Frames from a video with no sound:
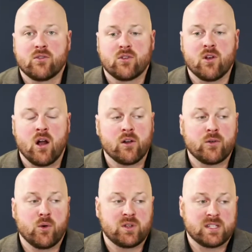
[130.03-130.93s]
There are
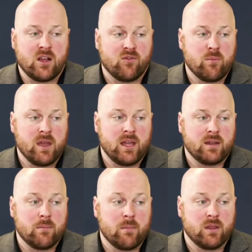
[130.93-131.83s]
no self-made
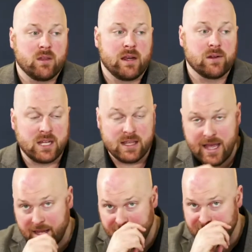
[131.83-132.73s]
millionaires. And
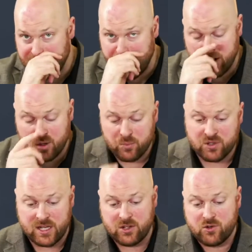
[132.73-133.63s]
that is
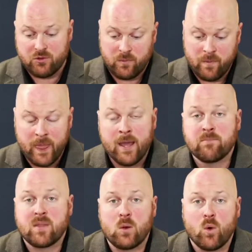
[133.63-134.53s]
100% true.
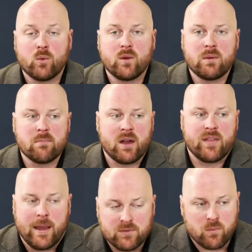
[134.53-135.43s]
And what do we mean by
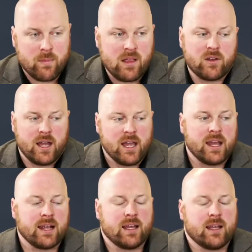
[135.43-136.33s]
that? So Mel and
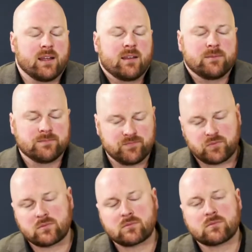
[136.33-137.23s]
I,
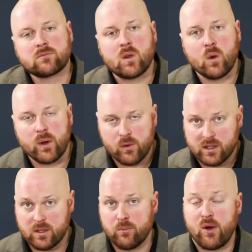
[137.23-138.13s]
we were on
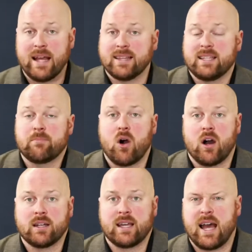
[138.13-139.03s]
the Bradley
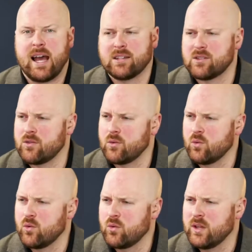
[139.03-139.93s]
podcast
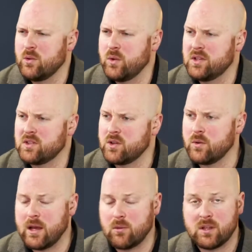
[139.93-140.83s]
3 weeks ago
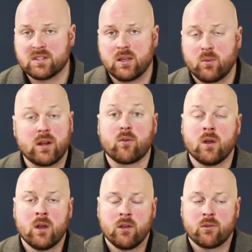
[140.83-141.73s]
now, let's say, whatever,
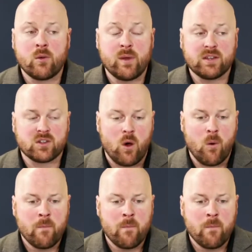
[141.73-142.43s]
3 weeks ago.